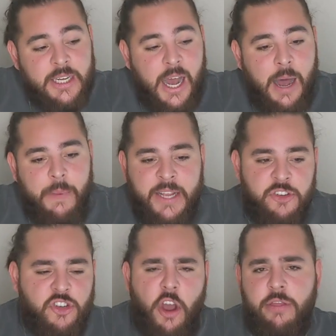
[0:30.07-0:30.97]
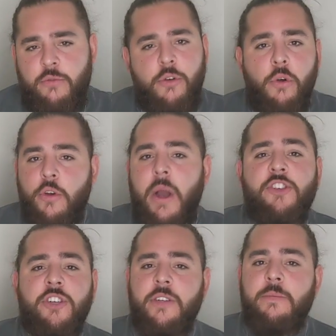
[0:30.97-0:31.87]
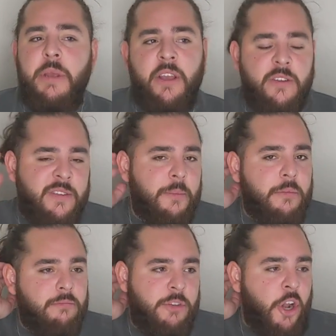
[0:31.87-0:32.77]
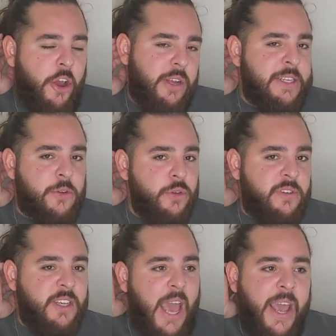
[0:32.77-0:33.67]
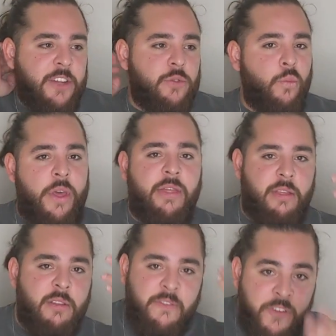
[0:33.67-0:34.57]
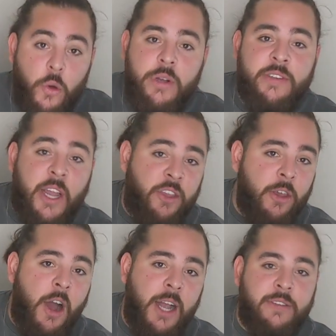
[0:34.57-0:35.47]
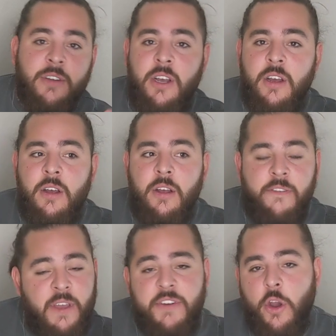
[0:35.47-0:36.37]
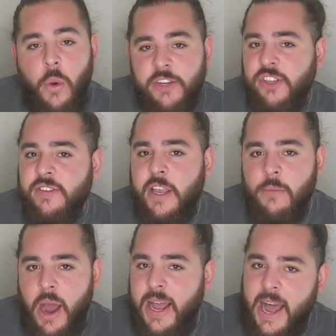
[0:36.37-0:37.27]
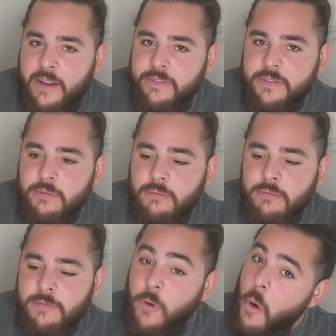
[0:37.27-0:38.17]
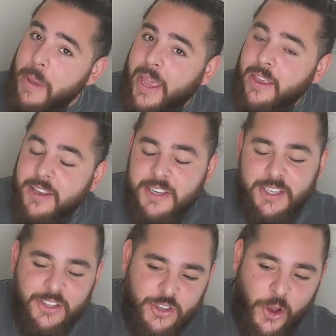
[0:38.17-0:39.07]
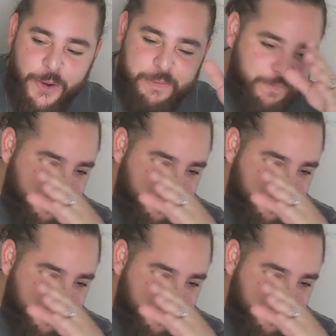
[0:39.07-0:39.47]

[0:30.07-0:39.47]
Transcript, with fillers: um, and just go through all the questions because some, you know, it's good to gauge with the viewers like you guys if you have any questions that you might have for me. So,